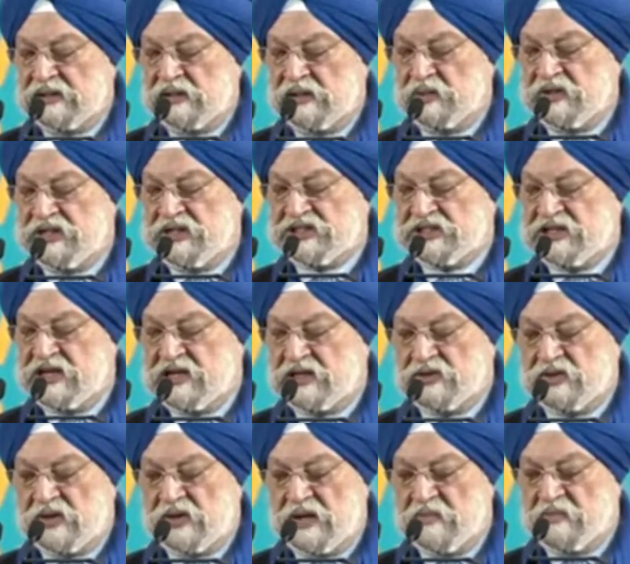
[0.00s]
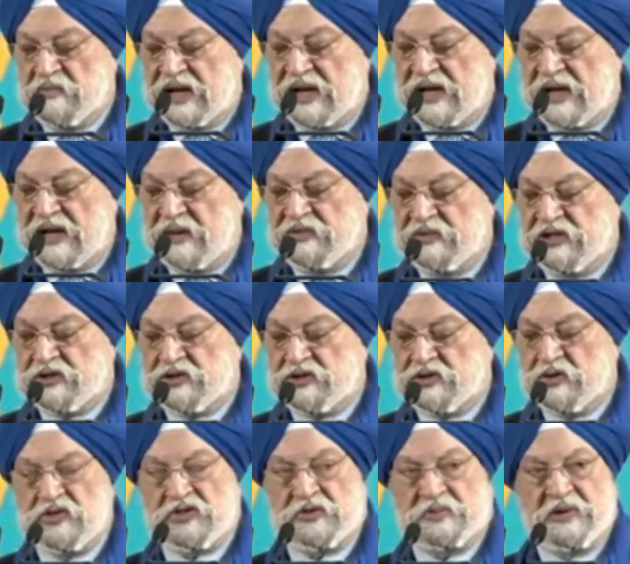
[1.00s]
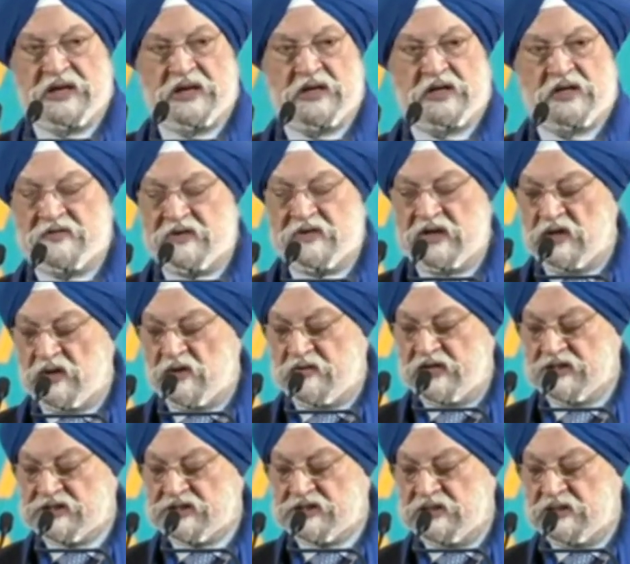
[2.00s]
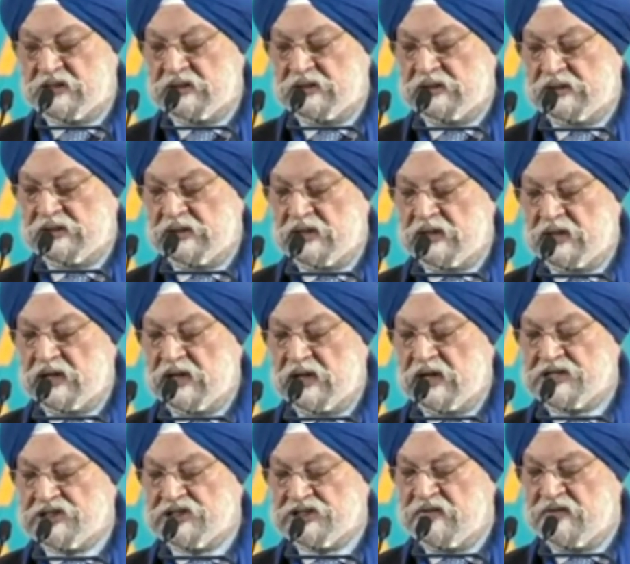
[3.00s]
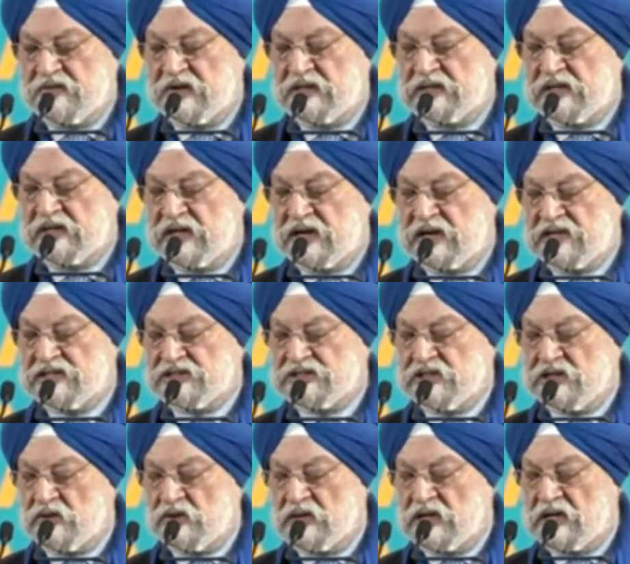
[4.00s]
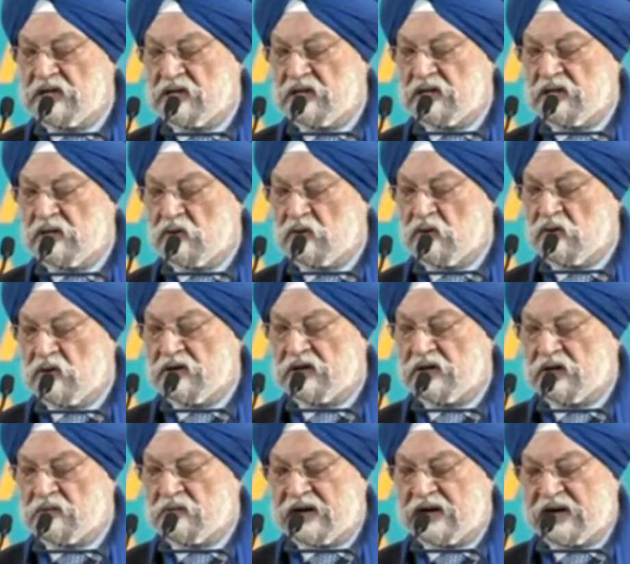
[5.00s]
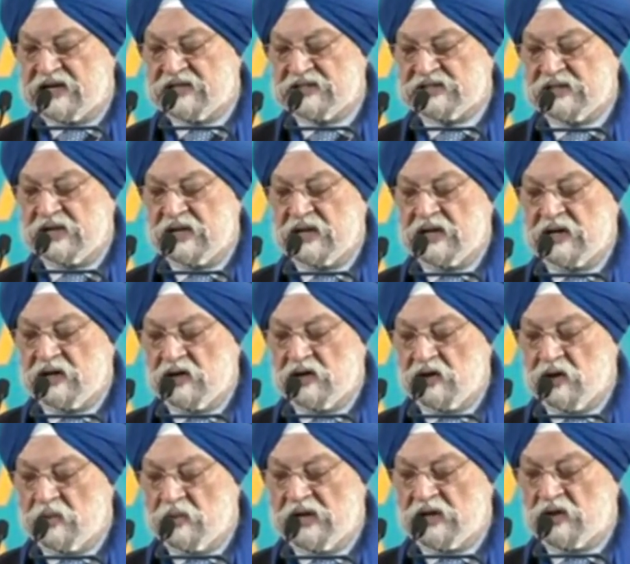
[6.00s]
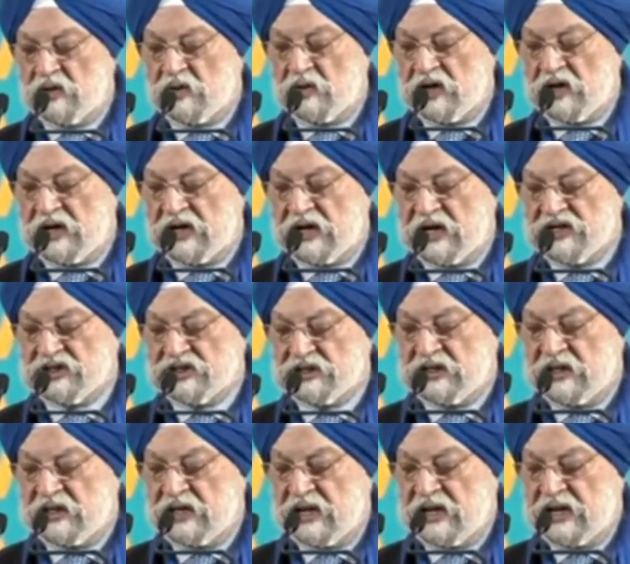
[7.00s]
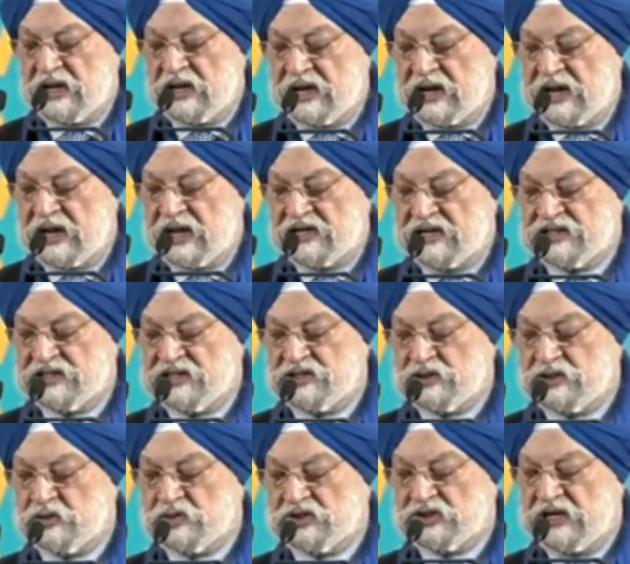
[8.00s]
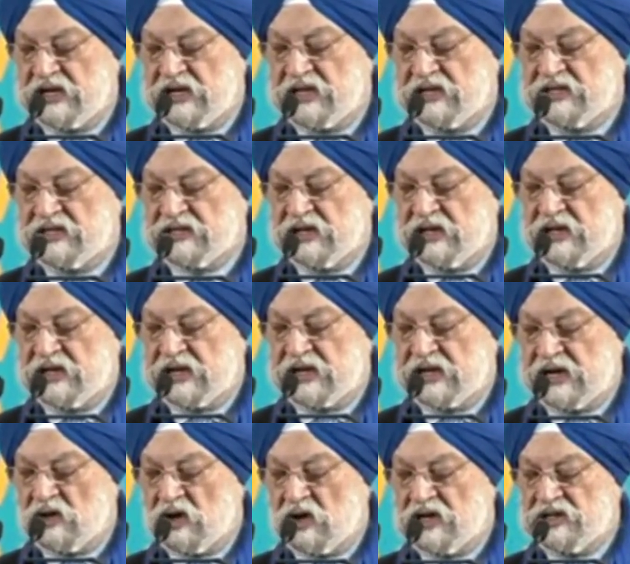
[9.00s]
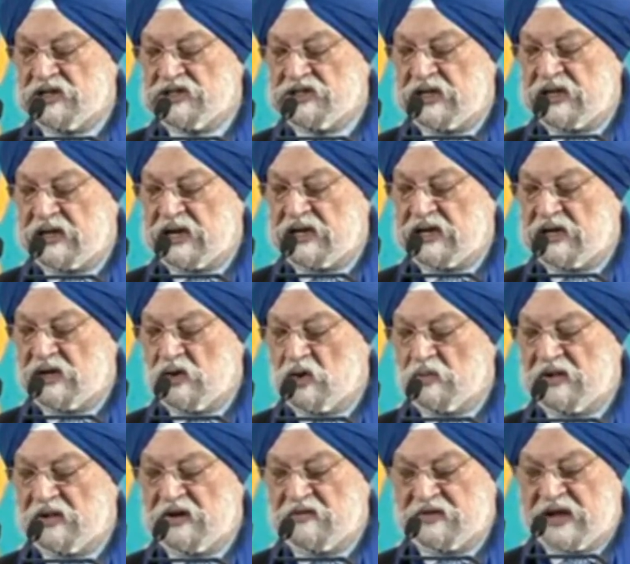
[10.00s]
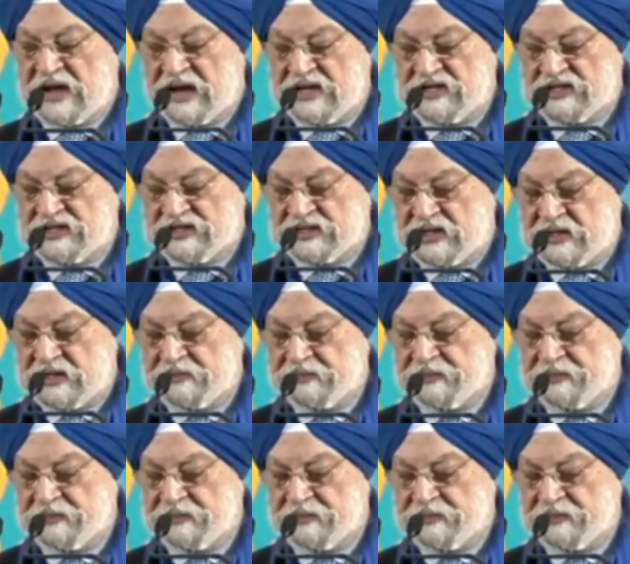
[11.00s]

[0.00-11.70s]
we seek to imbibe the true spirit of innovation. Achieving the net zero goal requires global coordination and access to skills, technology, and global financing.